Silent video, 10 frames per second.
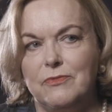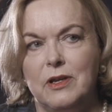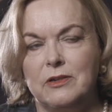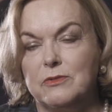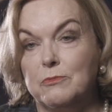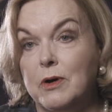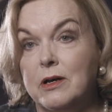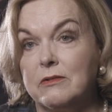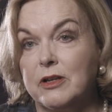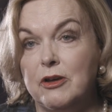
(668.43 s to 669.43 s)
and
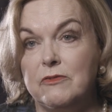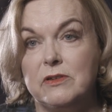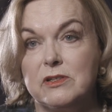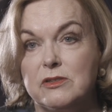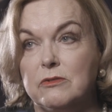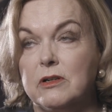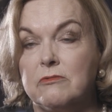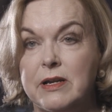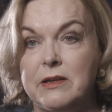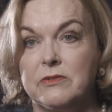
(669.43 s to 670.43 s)
while COVID is still
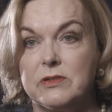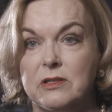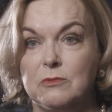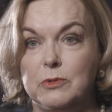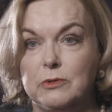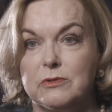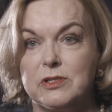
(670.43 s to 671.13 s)
around in the world.